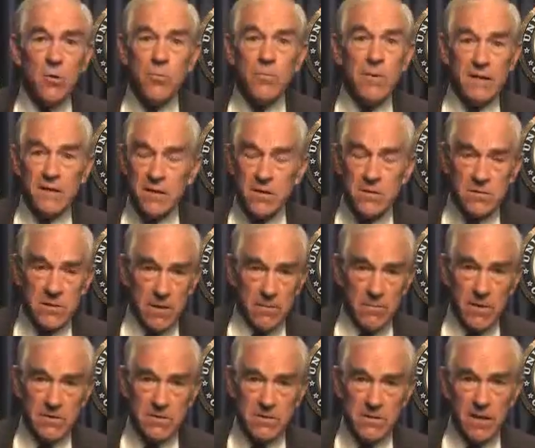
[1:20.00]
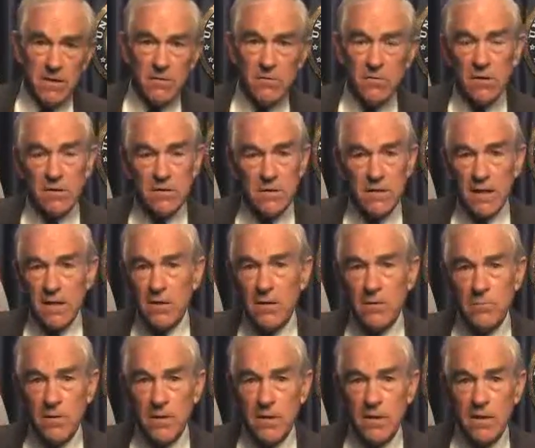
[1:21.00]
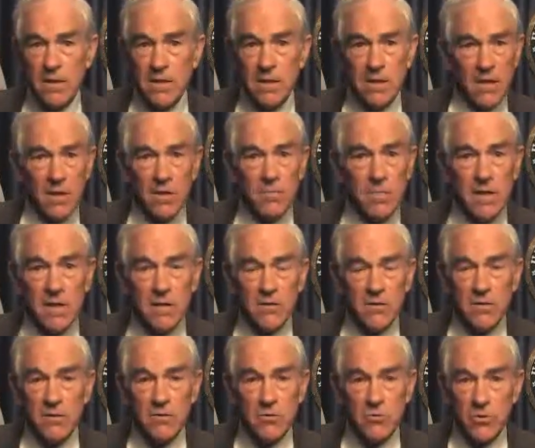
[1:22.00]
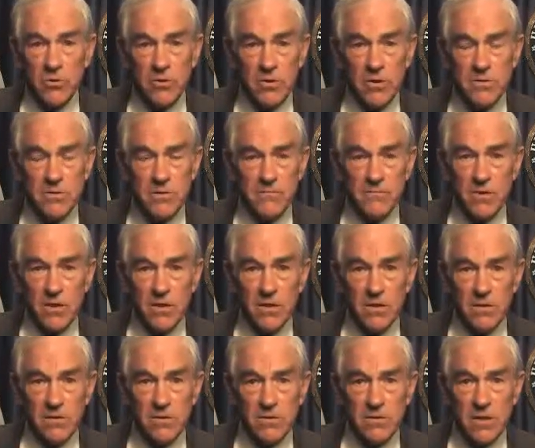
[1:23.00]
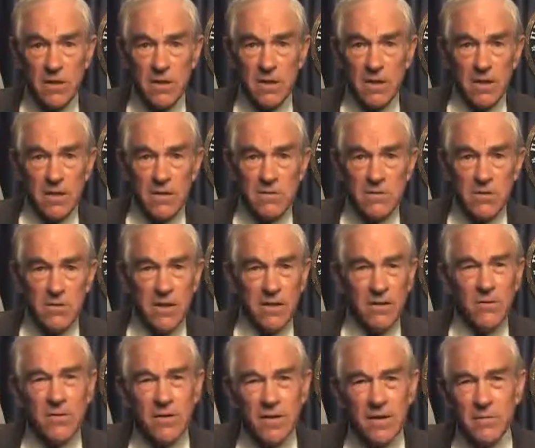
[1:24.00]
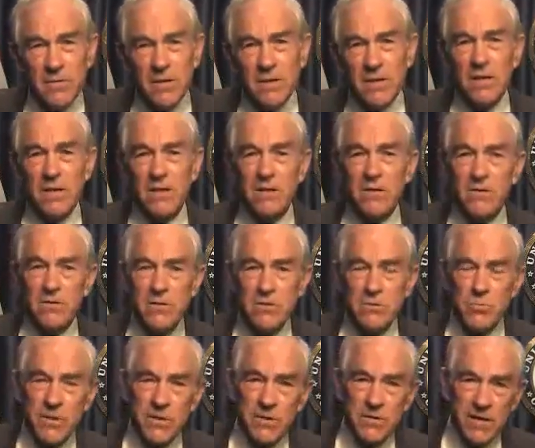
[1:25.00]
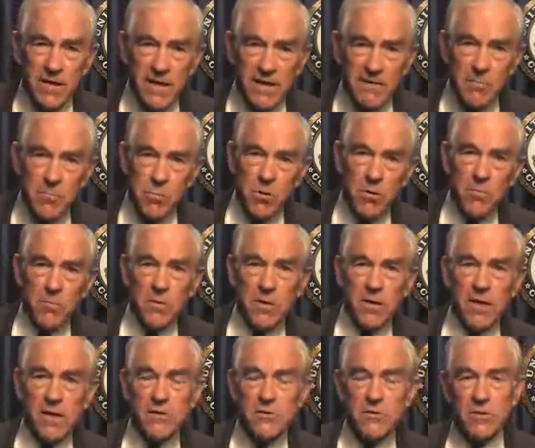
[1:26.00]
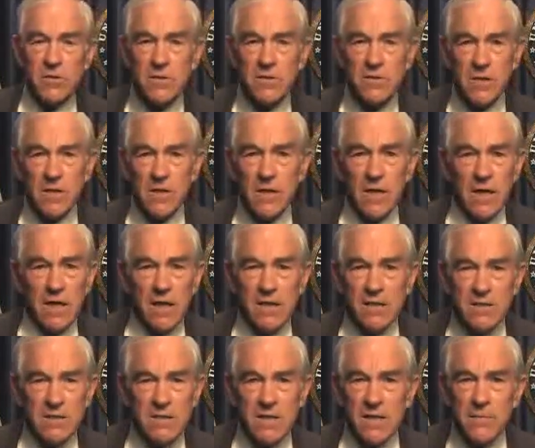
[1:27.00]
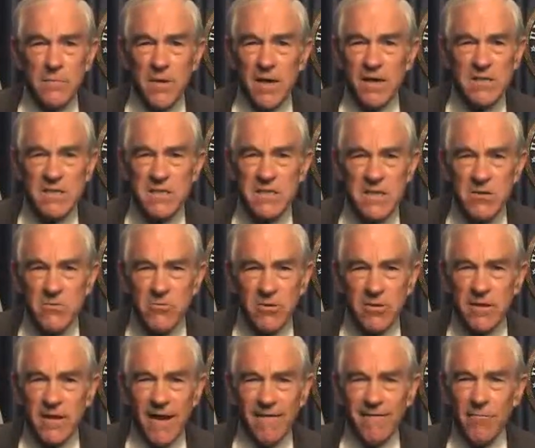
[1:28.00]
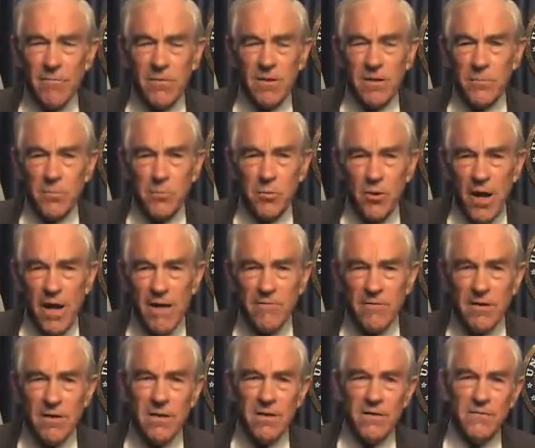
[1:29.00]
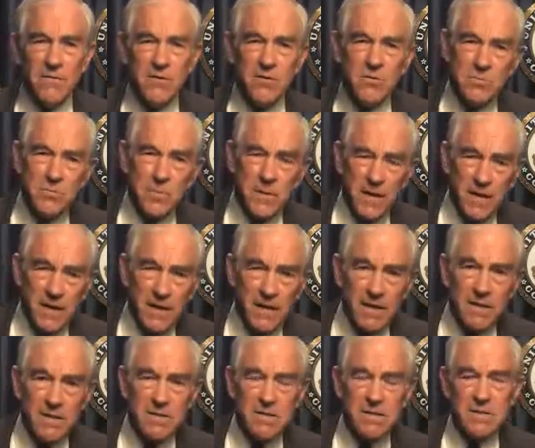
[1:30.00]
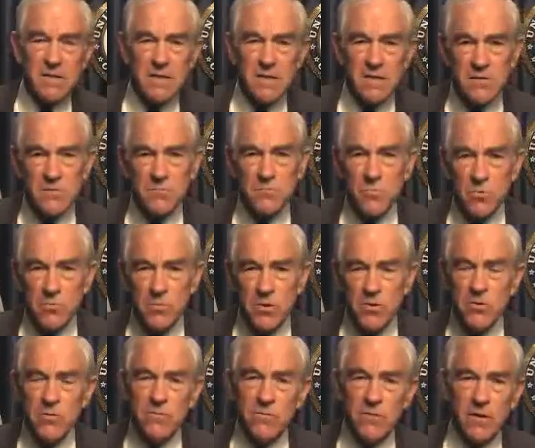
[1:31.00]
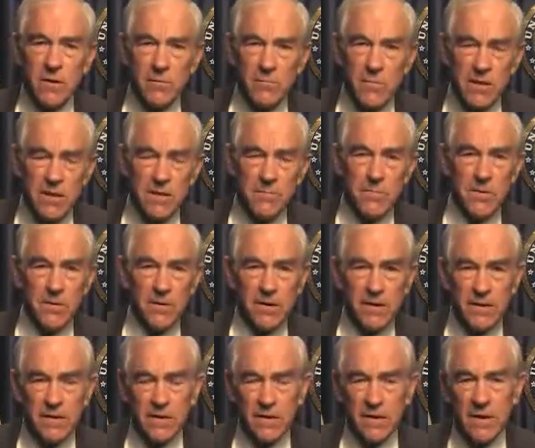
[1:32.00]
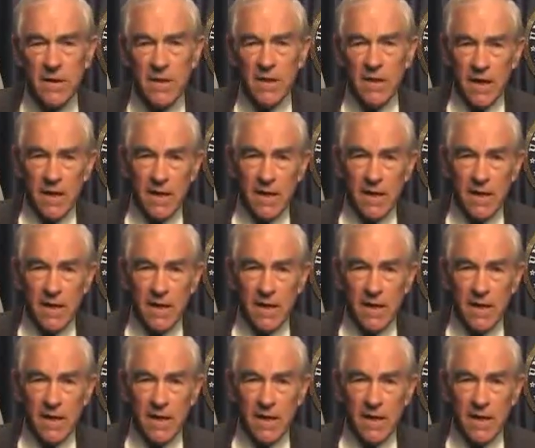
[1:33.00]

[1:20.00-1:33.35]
and nobody knows how much that'll cost. That could be into the trillions of dollars. So they don't come to Congress. We don't have appropriations. It's done by secret government, private individuals behind the scenes, maneuvering and manipulating